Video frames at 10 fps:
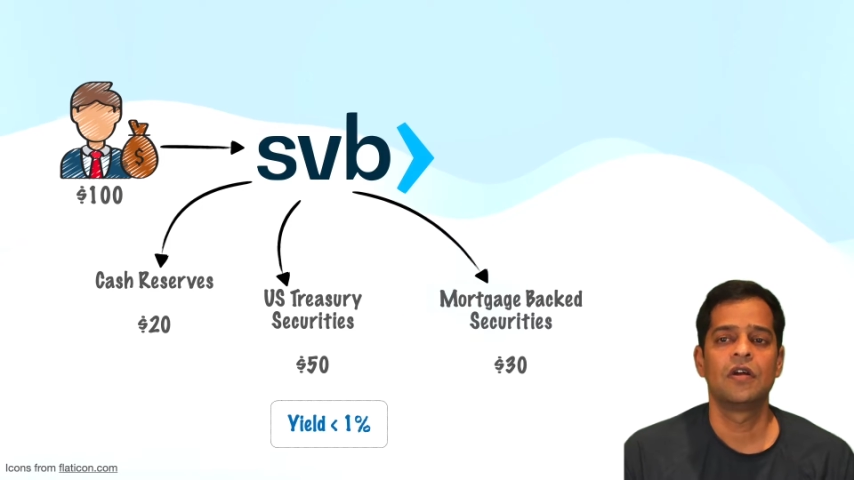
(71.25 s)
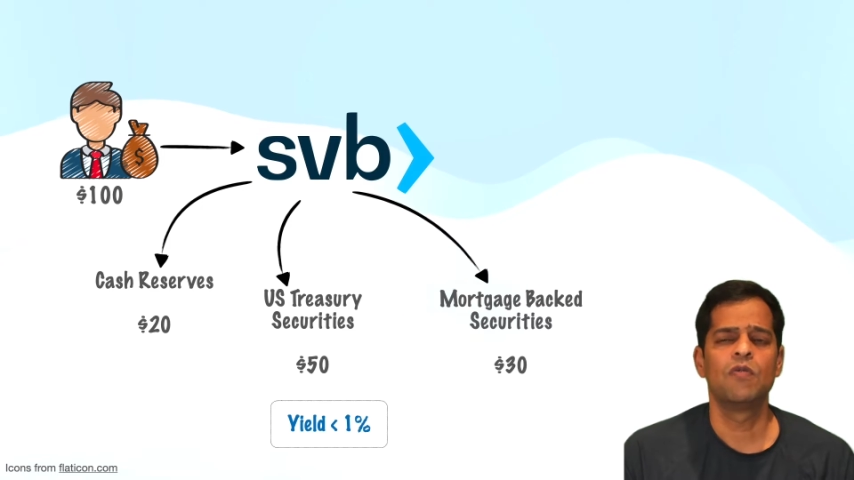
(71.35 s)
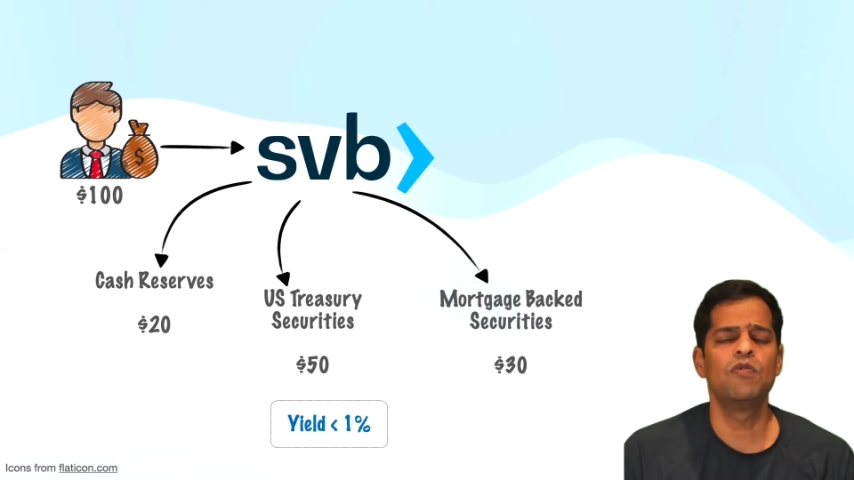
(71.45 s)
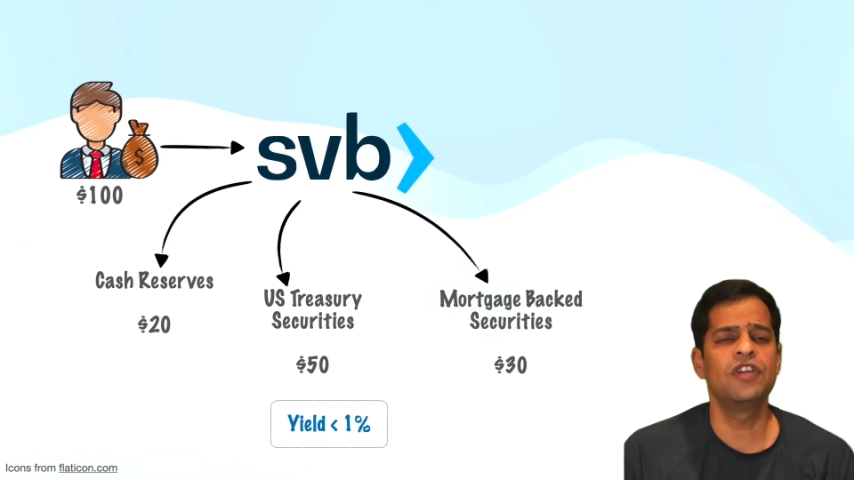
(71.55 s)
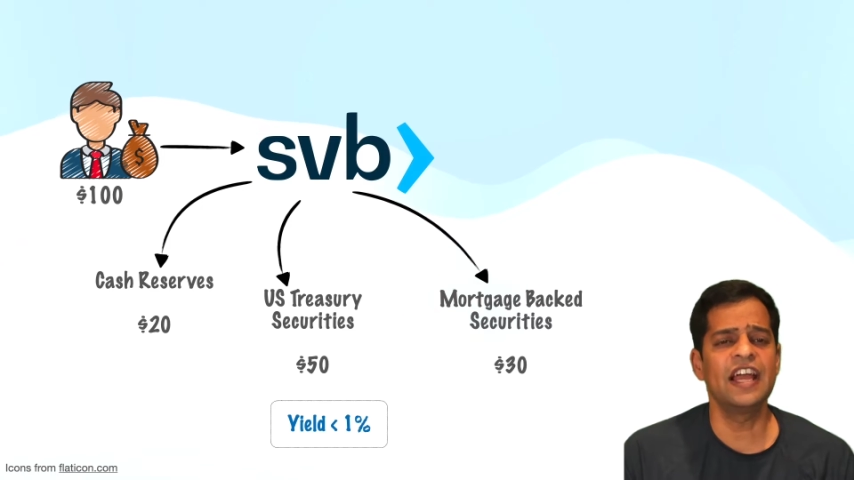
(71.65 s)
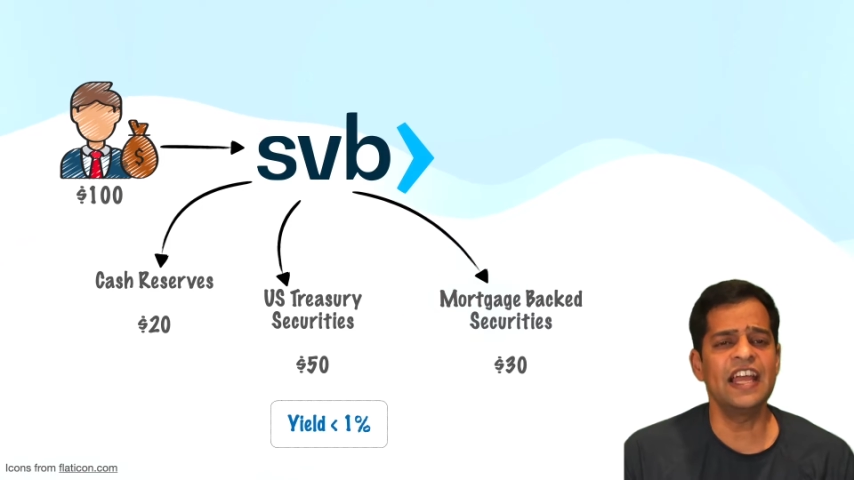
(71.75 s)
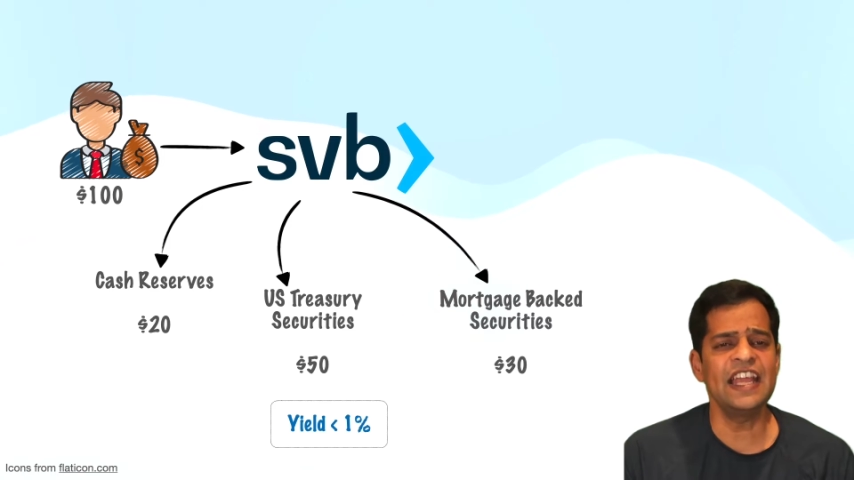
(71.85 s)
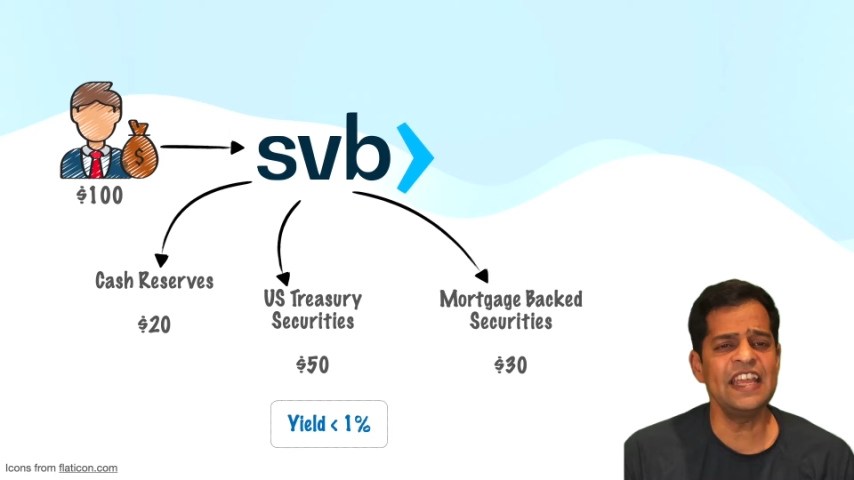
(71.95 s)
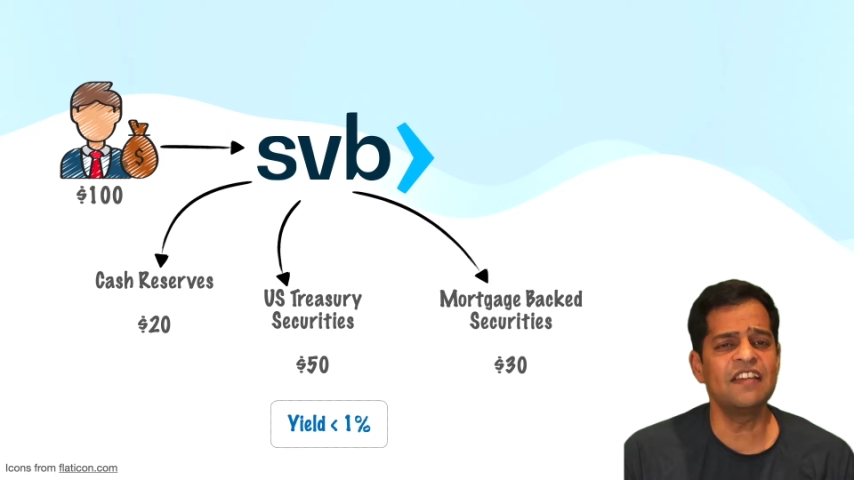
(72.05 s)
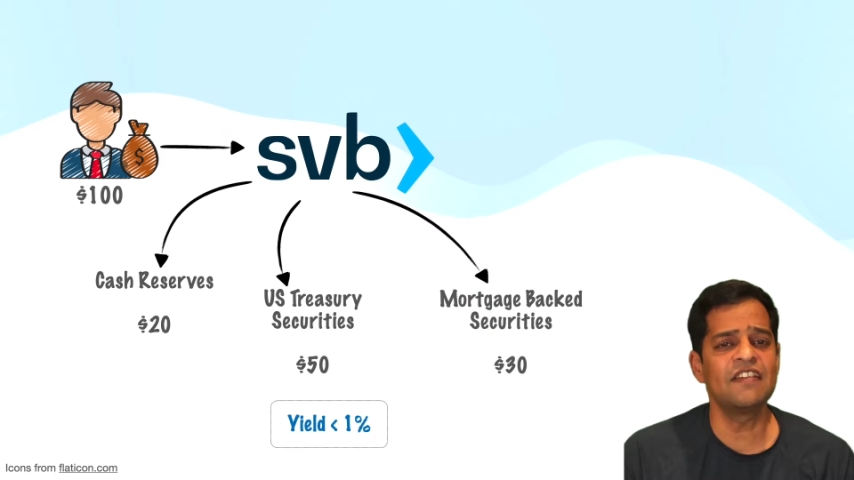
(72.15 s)
would
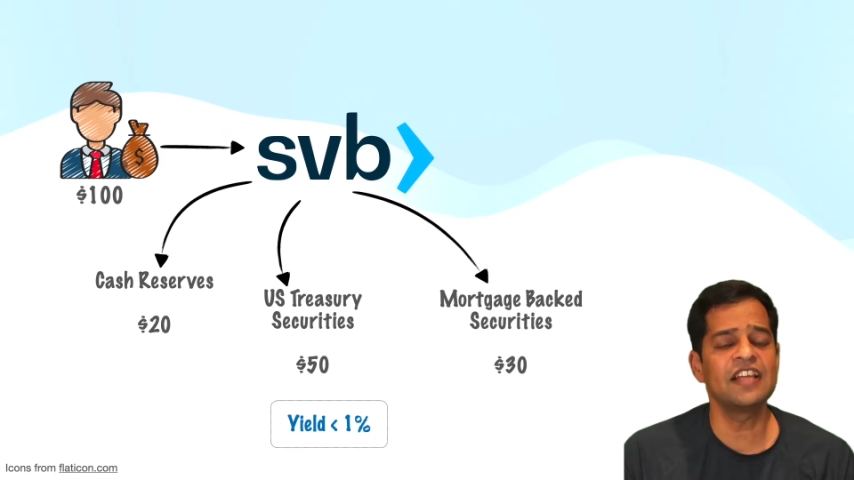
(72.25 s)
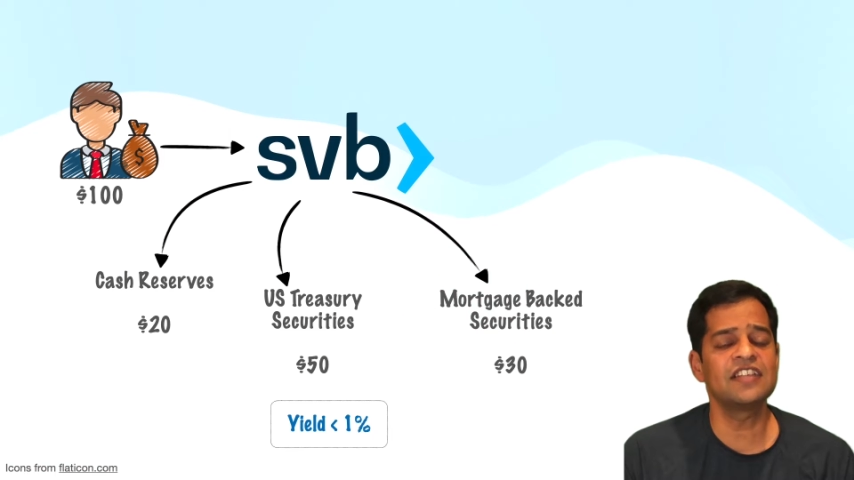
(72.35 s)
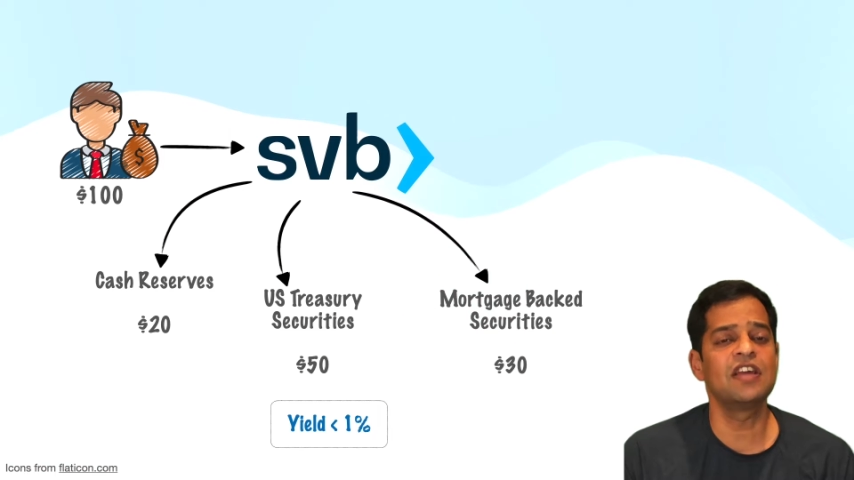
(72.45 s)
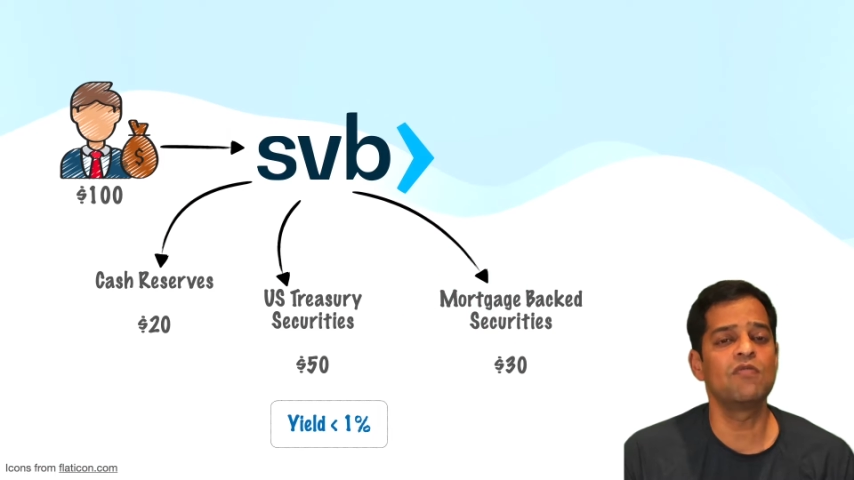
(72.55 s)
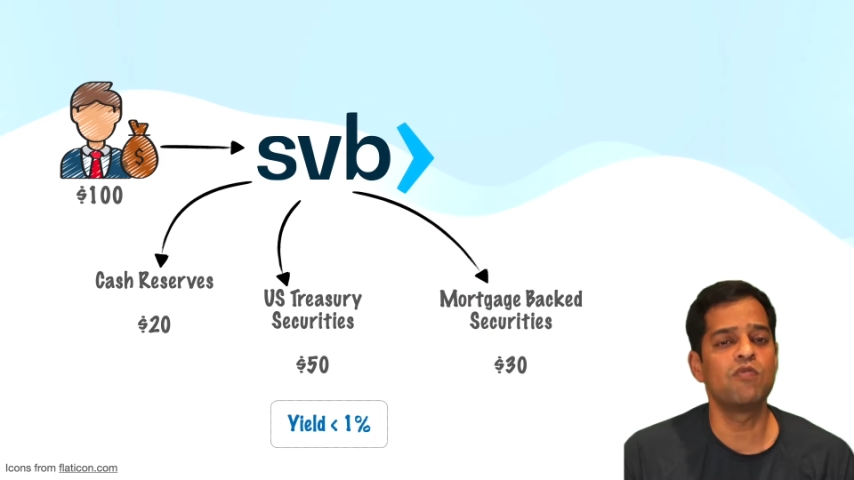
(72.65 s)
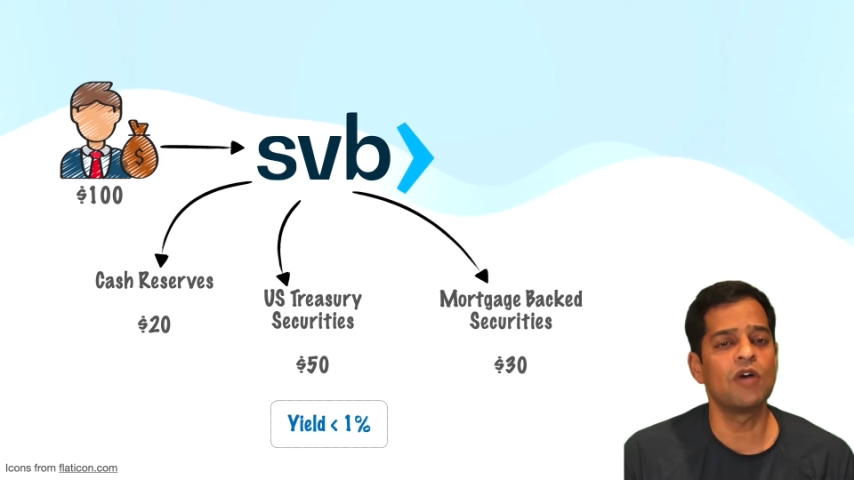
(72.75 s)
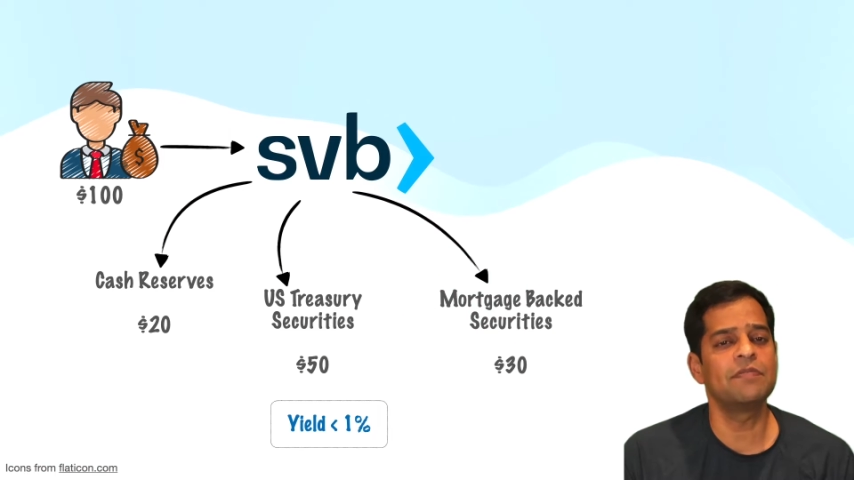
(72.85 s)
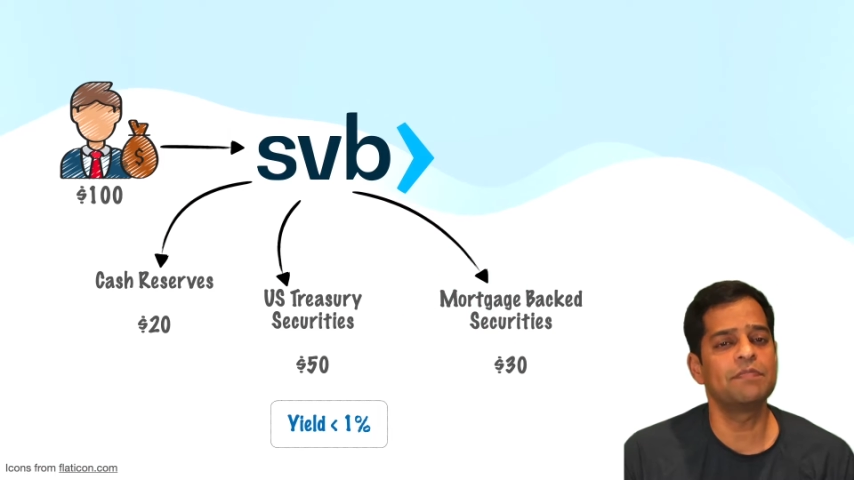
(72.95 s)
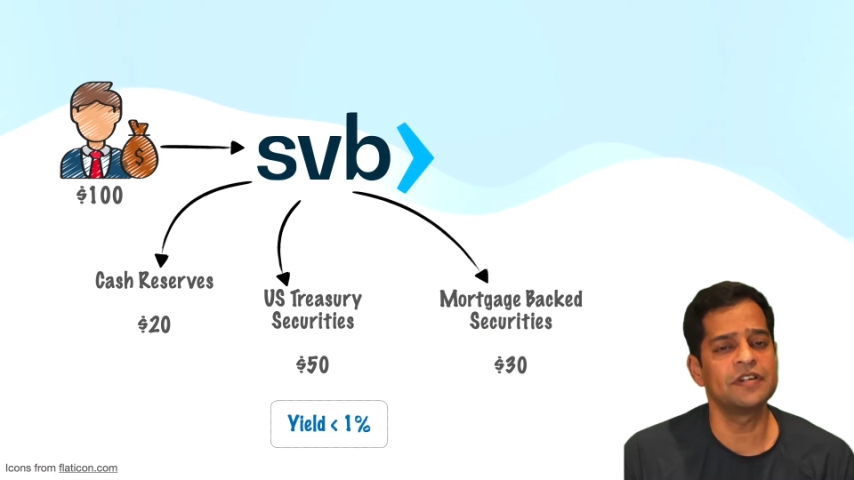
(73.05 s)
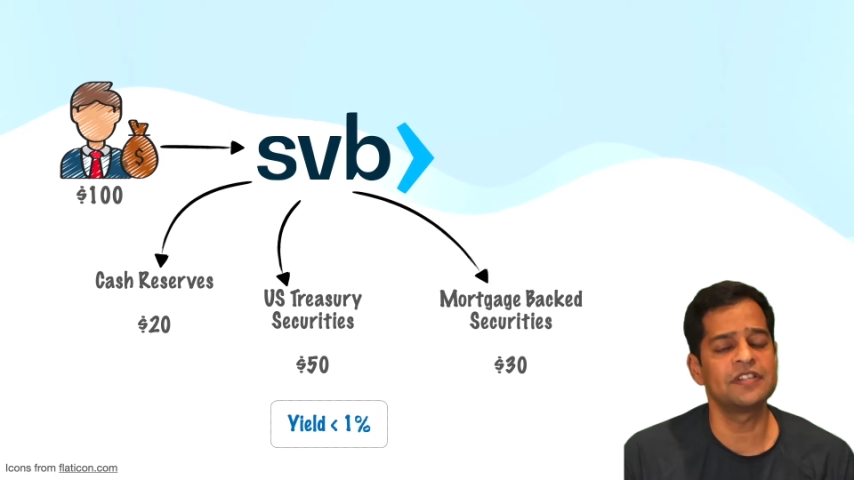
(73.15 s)
yield less than
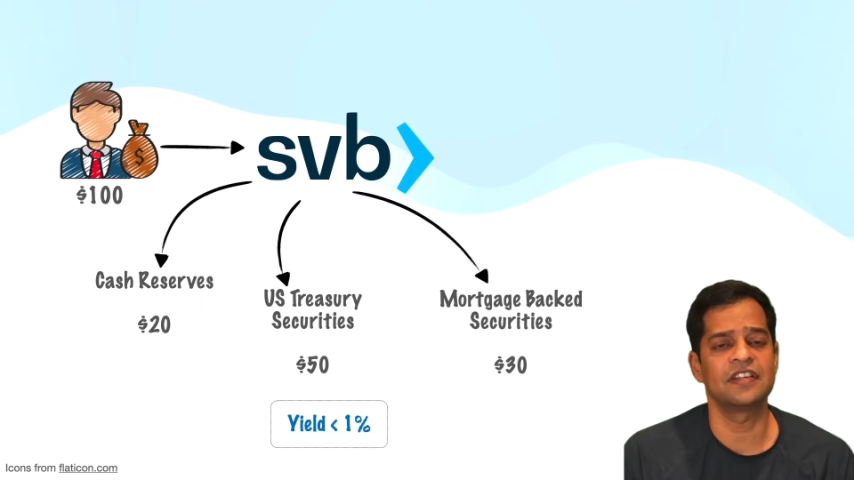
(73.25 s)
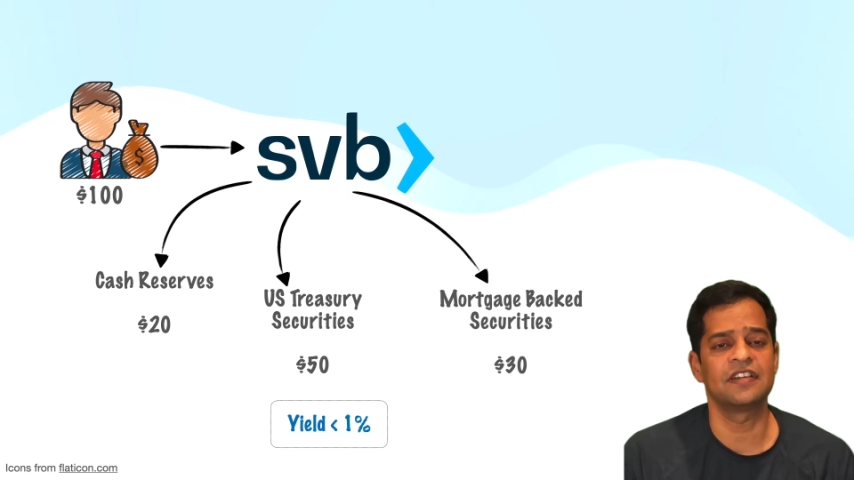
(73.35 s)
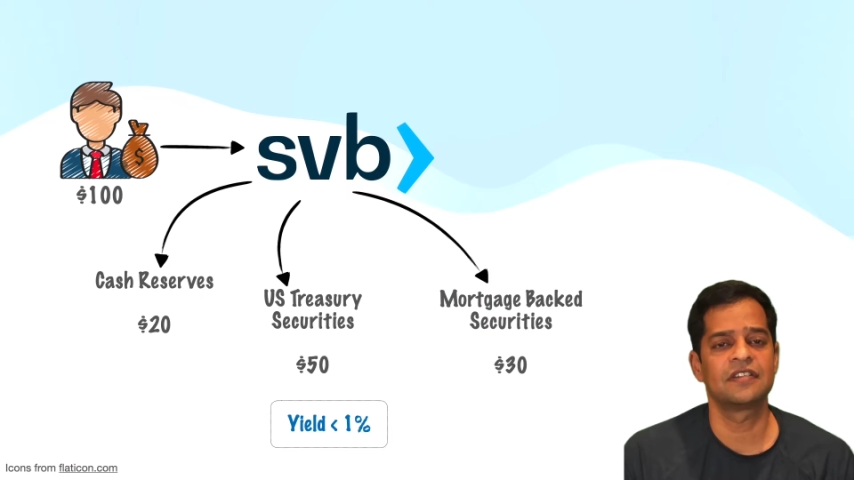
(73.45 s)
1%.